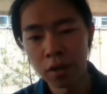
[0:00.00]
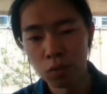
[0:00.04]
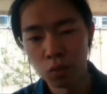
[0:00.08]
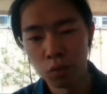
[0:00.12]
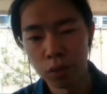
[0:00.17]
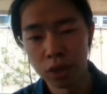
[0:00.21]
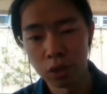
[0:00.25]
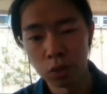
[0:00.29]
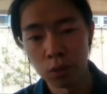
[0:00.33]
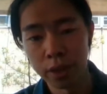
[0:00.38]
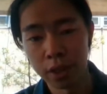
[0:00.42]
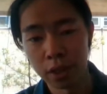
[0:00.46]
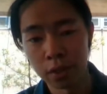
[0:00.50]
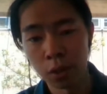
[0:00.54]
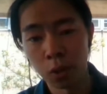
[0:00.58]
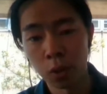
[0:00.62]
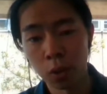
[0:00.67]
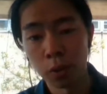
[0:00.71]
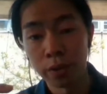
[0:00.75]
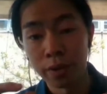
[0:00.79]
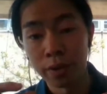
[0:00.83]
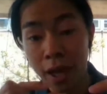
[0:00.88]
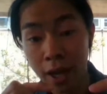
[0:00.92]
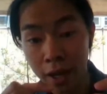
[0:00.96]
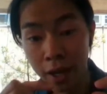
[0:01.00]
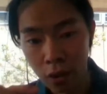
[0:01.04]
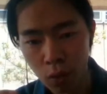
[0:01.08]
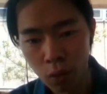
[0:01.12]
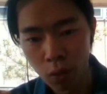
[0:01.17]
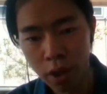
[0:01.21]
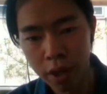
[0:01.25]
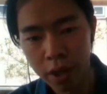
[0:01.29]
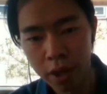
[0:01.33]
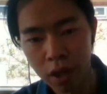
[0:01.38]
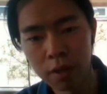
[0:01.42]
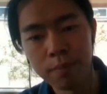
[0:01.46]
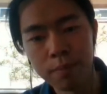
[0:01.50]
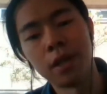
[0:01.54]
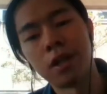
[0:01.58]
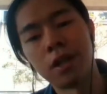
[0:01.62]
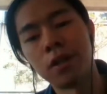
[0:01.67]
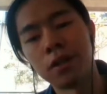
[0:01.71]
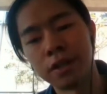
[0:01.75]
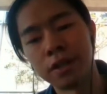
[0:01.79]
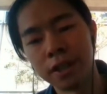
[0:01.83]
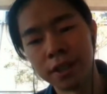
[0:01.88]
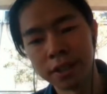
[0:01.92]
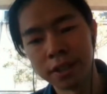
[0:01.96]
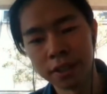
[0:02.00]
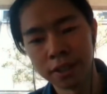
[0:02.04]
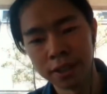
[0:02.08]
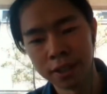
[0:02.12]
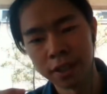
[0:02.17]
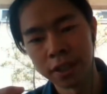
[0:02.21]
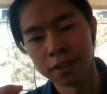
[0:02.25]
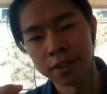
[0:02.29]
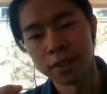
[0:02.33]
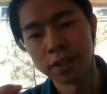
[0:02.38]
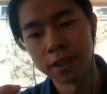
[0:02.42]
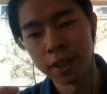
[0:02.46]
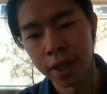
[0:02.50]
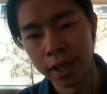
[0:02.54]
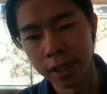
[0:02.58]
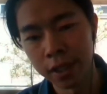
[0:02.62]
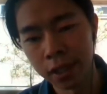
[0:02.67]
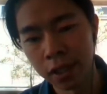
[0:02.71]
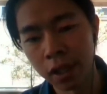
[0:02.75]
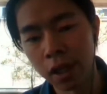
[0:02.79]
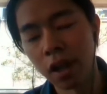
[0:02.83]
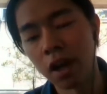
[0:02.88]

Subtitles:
which we call nanowire, because it's in a scale